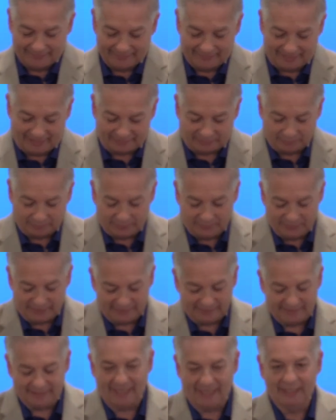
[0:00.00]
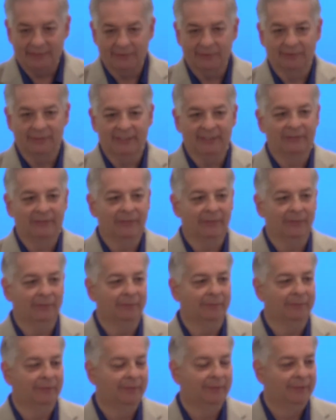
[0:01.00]
And after putting Daniel
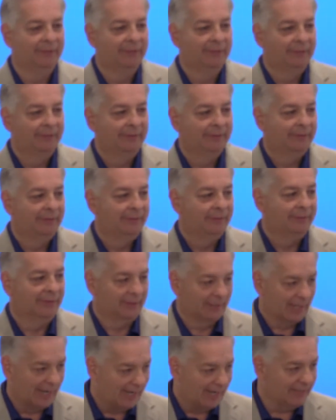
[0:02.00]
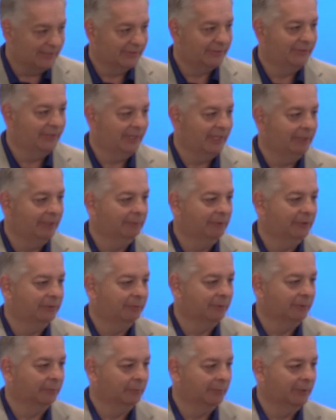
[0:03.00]
into the lion's den, which
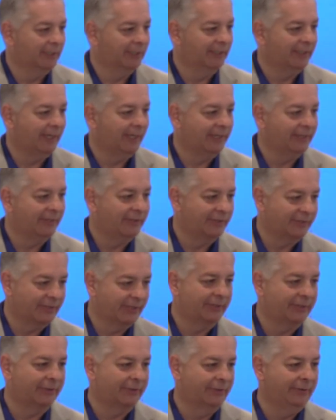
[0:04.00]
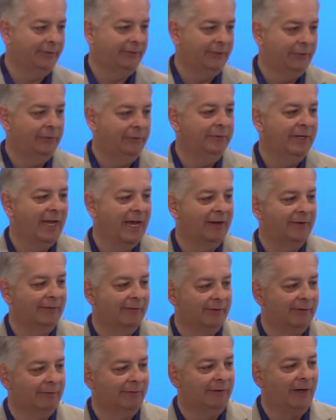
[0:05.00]
was really a cistern hewn out of
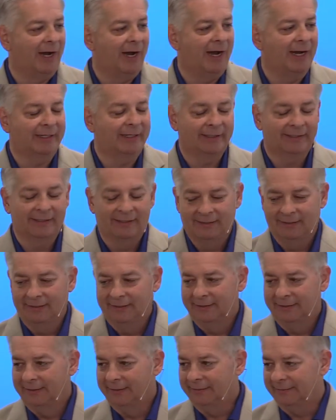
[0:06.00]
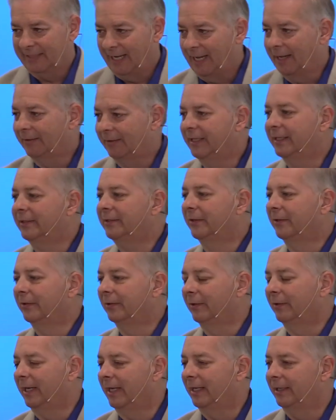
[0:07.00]
the rock down into the
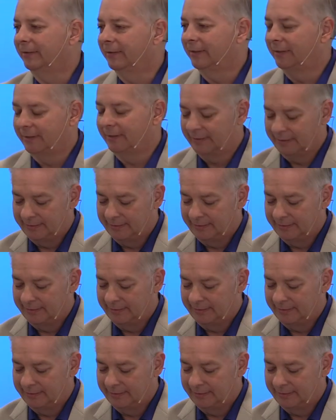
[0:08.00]
ground,